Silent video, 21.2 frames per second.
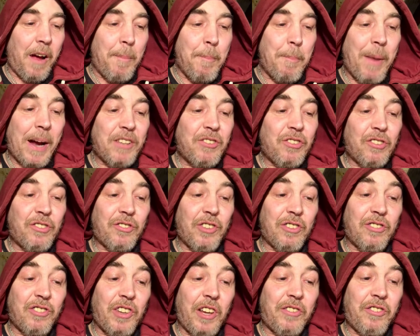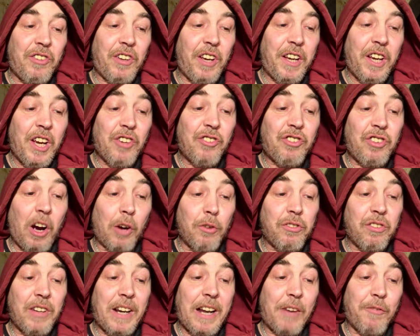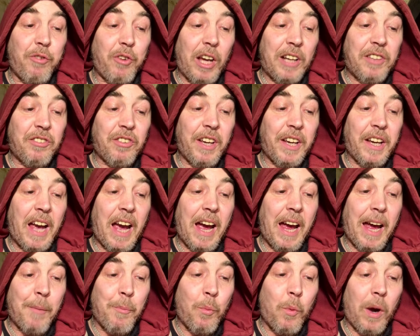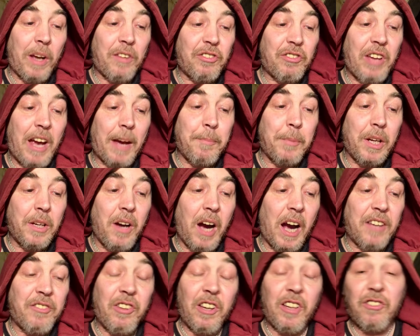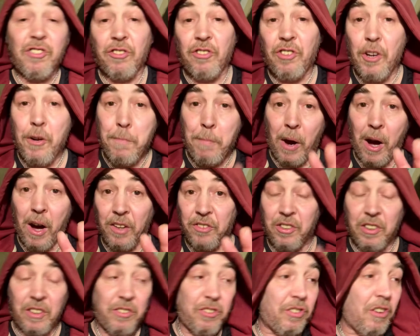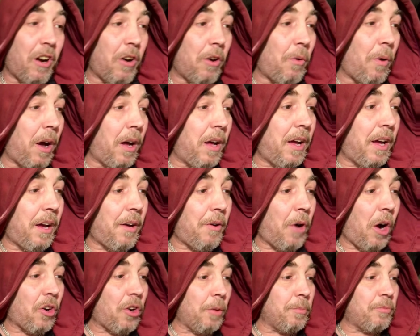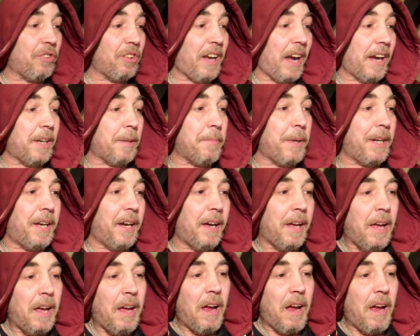Manchester City, Charlton Athletic, and West Ham United. It's a two-parter, so I'll come to that in a minute.